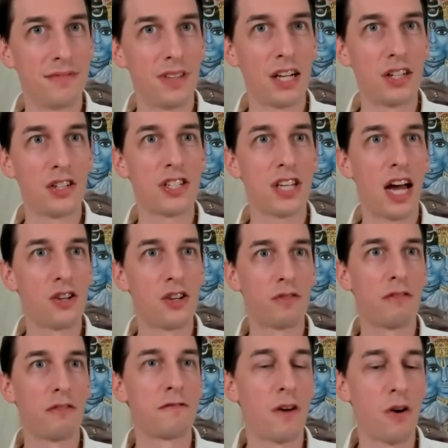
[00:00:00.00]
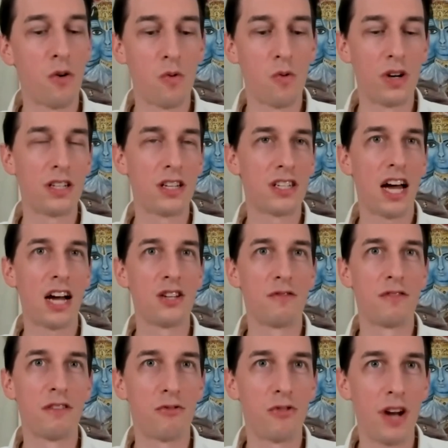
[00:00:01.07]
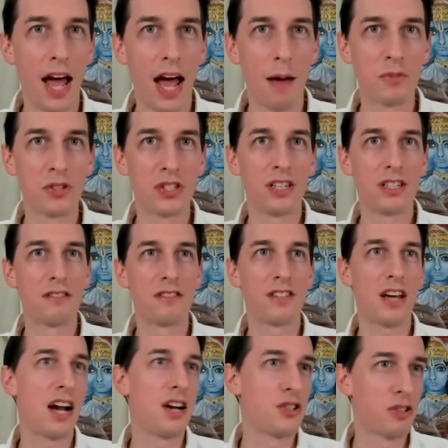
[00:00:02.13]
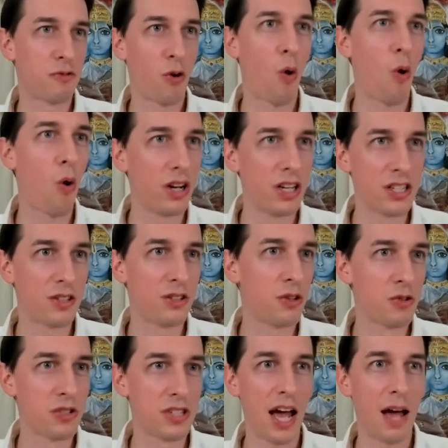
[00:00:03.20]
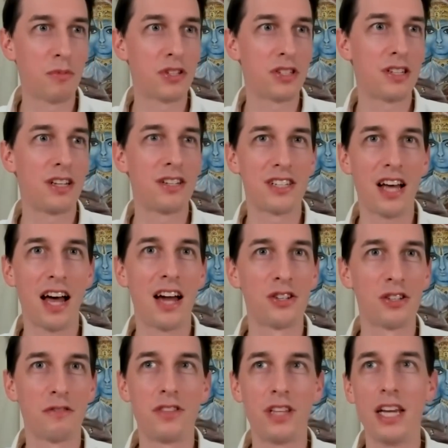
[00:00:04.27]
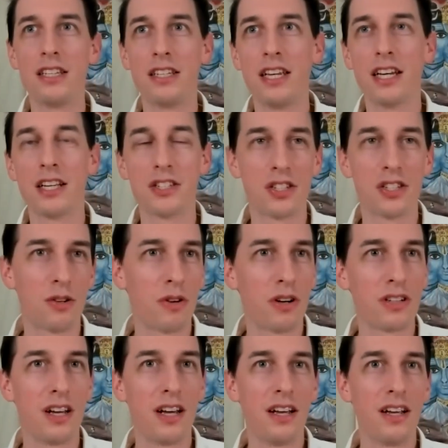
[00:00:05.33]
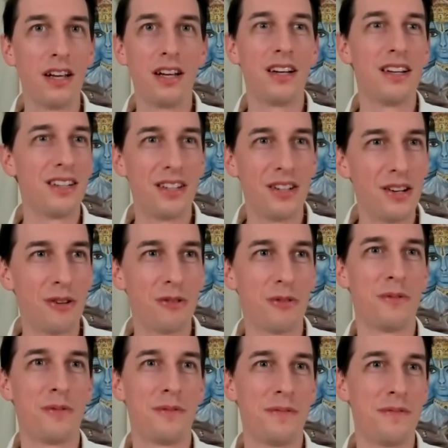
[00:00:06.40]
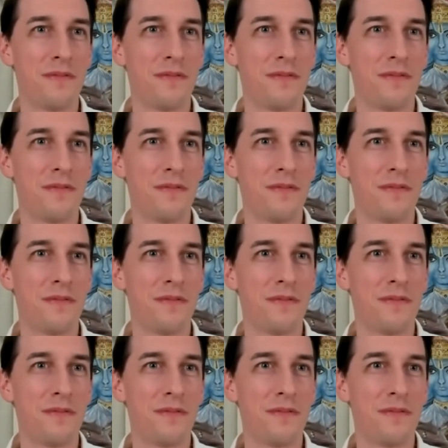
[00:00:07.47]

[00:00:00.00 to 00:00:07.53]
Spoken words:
Like desires of the phone and desires of different apps and desires of coins on those apps and desires of dating and so on? No.